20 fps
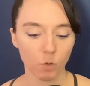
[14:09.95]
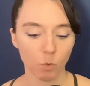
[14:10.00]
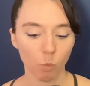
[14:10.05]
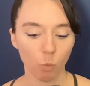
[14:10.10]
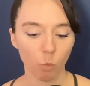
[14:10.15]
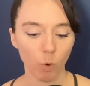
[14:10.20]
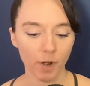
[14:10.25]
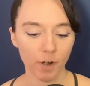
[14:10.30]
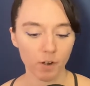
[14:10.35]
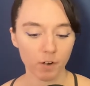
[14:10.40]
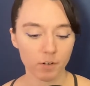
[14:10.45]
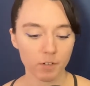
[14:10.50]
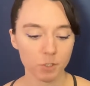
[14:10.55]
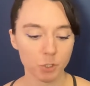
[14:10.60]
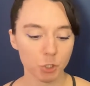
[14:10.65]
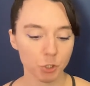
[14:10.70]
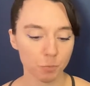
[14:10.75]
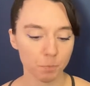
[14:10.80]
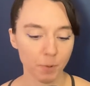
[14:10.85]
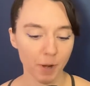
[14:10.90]
Where
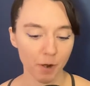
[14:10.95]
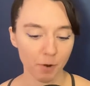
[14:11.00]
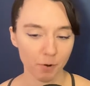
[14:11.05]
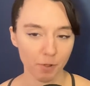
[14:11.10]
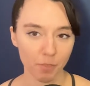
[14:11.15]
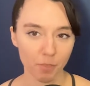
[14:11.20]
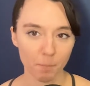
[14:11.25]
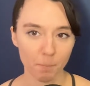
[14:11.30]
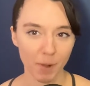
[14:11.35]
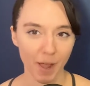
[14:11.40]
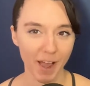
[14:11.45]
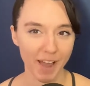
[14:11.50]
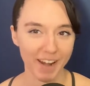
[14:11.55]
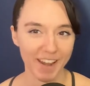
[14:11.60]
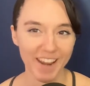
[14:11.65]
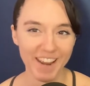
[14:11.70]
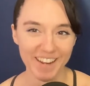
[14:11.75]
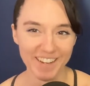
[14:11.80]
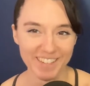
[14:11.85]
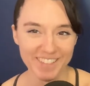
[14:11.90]
did you bury the
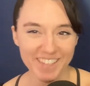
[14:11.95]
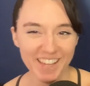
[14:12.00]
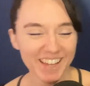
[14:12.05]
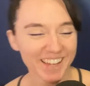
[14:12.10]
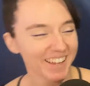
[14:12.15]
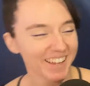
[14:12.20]
bodies?